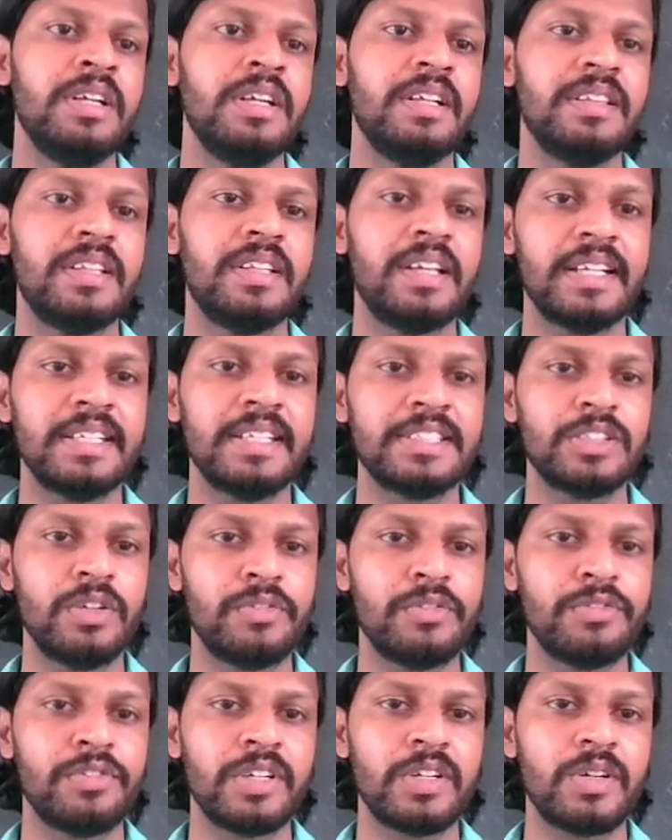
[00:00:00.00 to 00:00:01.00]
the rest
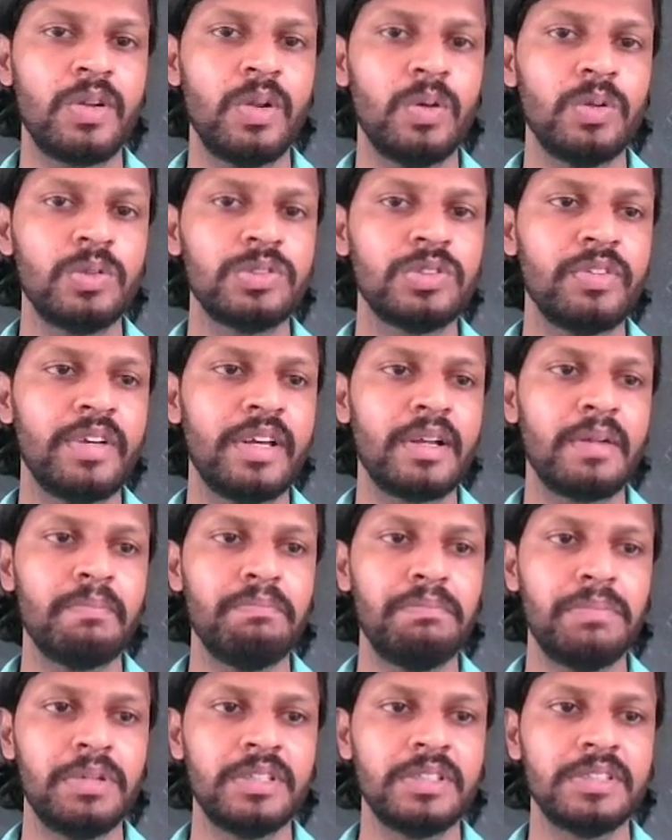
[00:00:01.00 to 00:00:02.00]
of her clothes were
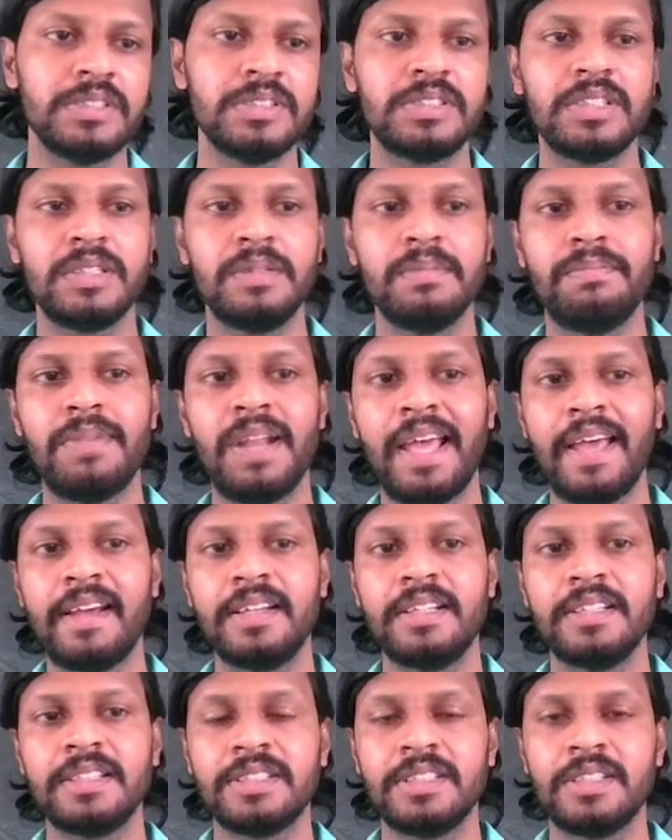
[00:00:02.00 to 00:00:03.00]
burnt
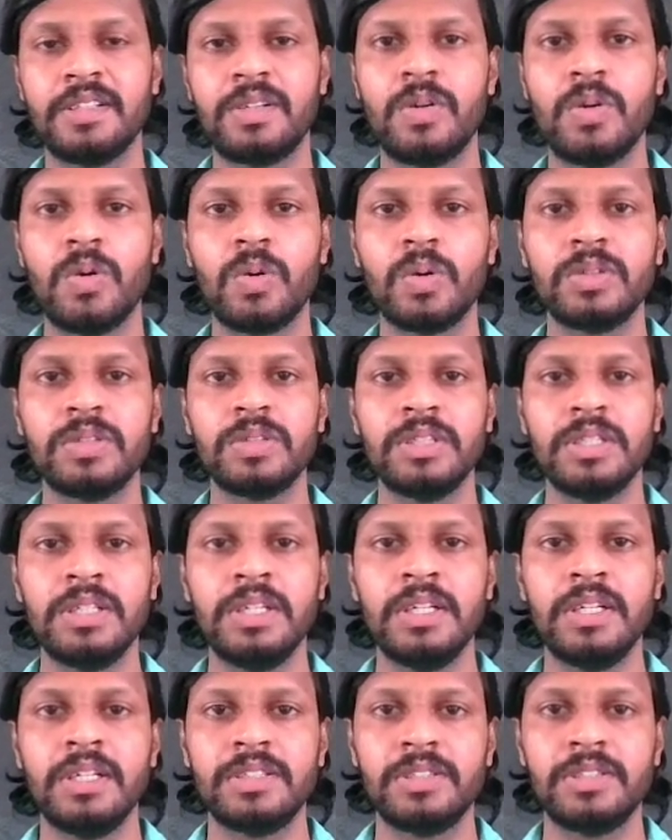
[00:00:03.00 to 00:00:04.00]
black as a coal.
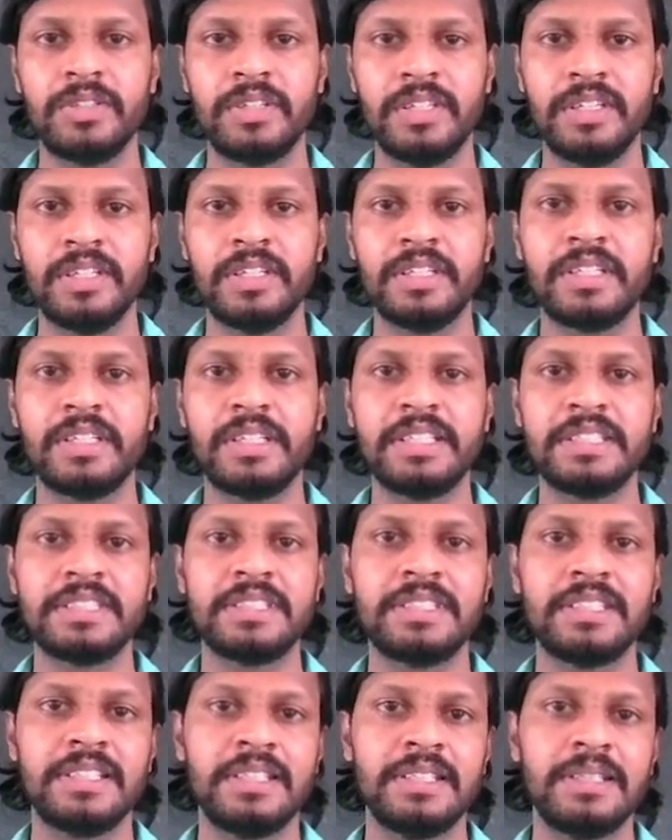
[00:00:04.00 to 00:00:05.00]
So here
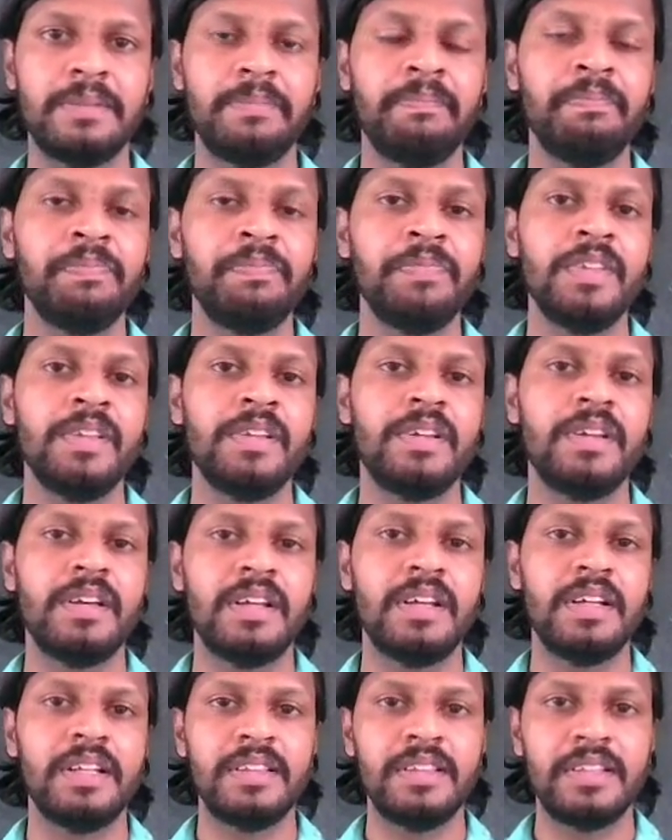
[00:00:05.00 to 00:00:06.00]
it's
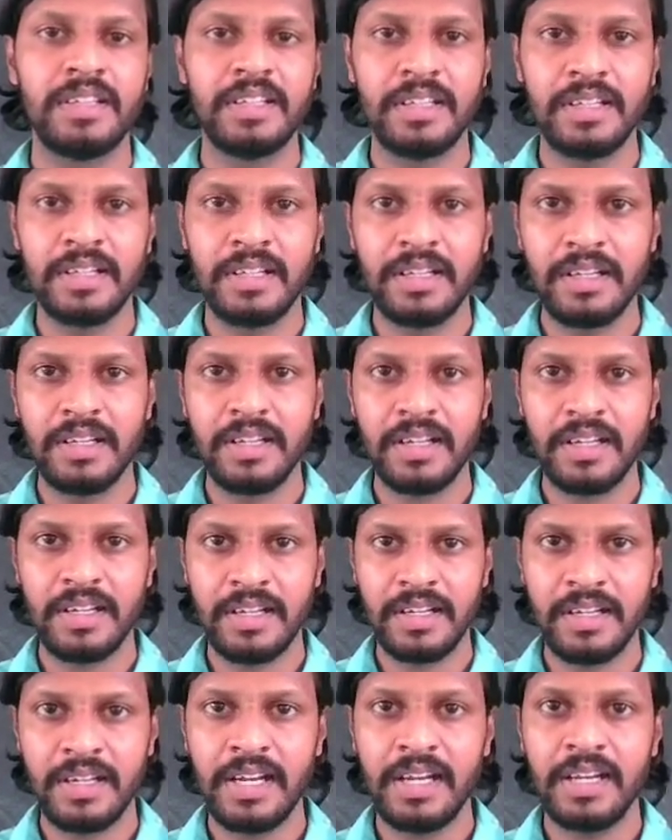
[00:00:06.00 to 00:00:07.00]
the
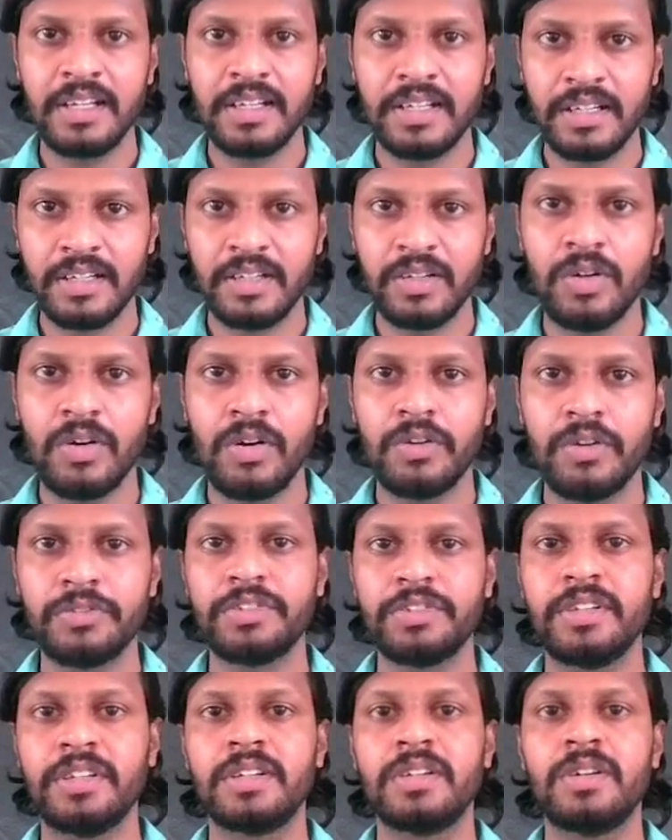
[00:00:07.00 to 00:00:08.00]
color
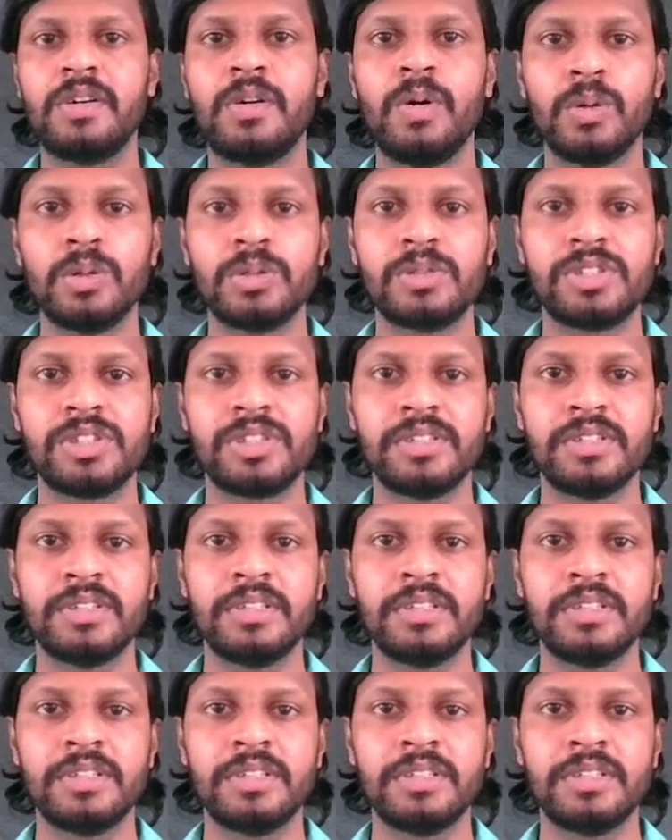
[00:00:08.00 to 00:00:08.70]
of her coat.